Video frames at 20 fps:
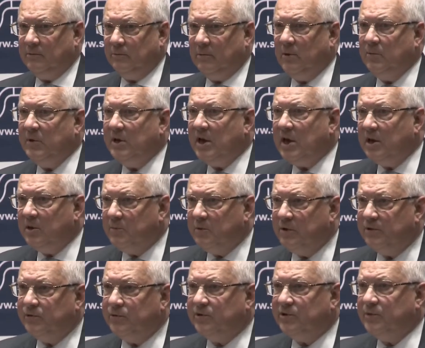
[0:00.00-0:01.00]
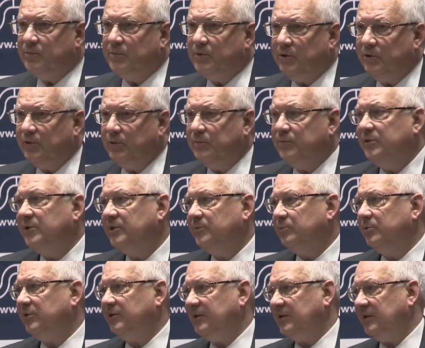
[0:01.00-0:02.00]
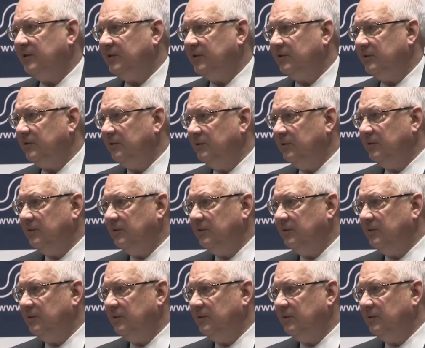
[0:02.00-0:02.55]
will be able to support the peace process